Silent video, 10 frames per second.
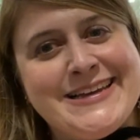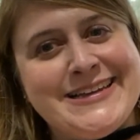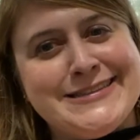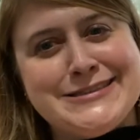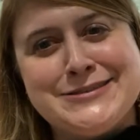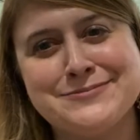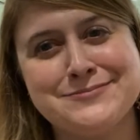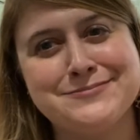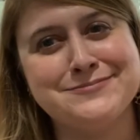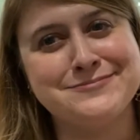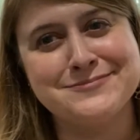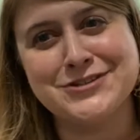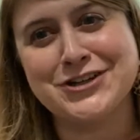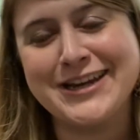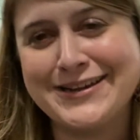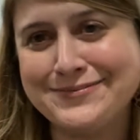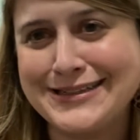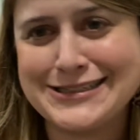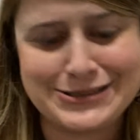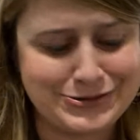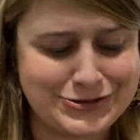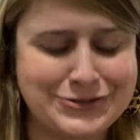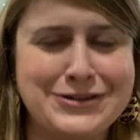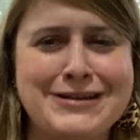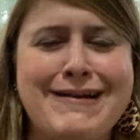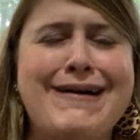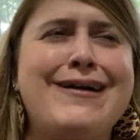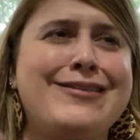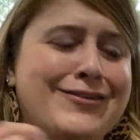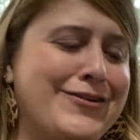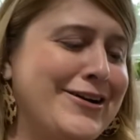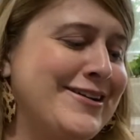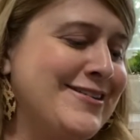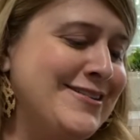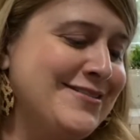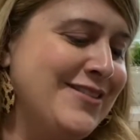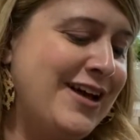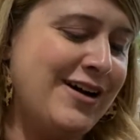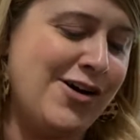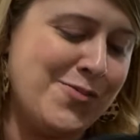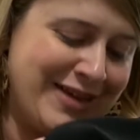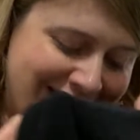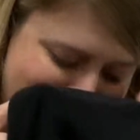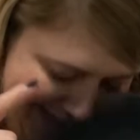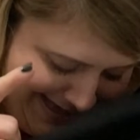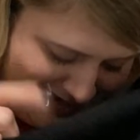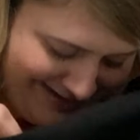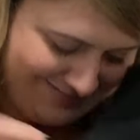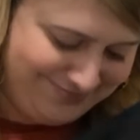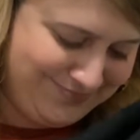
It's cream. It's neutral. Oh, Lord. Oh my God.